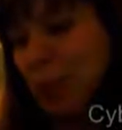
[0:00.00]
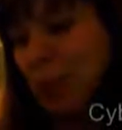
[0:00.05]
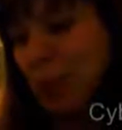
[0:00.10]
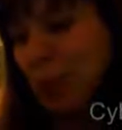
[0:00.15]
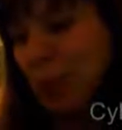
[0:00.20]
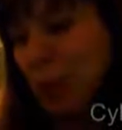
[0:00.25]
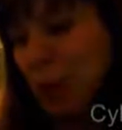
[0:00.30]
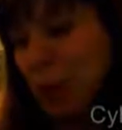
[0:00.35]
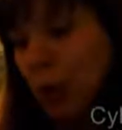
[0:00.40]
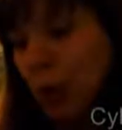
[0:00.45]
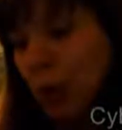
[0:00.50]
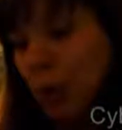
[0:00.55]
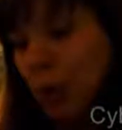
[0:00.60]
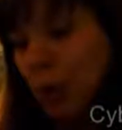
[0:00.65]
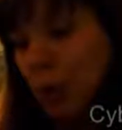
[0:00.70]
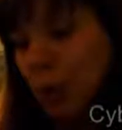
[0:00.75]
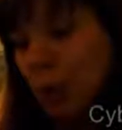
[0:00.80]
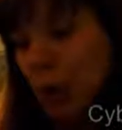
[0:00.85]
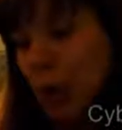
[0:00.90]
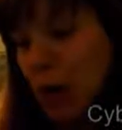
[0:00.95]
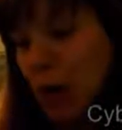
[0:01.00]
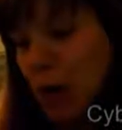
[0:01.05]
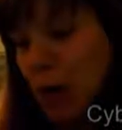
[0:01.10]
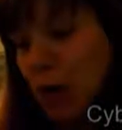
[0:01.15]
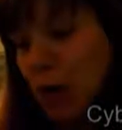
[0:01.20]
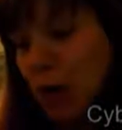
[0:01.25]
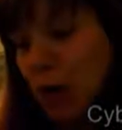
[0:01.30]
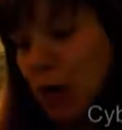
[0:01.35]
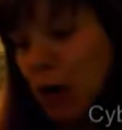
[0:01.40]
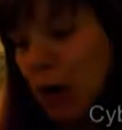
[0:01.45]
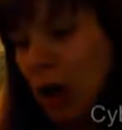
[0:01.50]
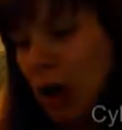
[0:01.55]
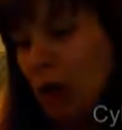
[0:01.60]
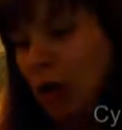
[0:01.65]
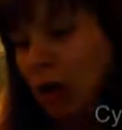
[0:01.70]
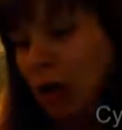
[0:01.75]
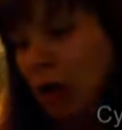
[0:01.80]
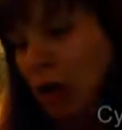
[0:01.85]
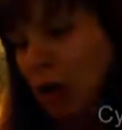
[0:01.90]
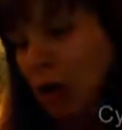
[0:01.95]
we're in
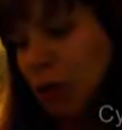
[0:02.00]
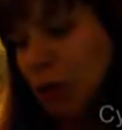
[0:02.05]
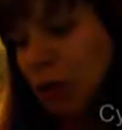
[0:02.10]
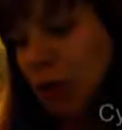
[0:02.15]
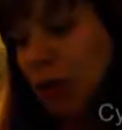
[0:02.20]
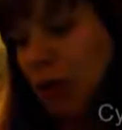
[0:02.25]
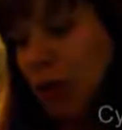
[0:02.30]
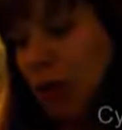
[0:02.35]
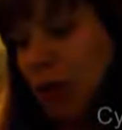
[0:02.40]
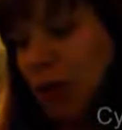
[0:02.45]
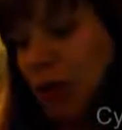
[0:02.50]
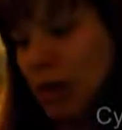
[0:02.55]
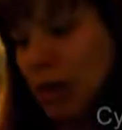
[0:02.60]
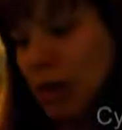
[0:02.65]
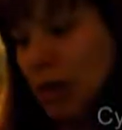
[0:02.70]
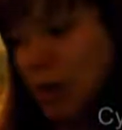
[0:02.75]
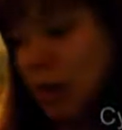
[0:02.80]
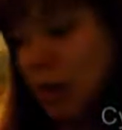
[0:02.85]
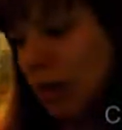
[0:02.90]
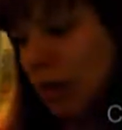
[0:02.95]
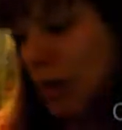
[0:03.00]
college or in school of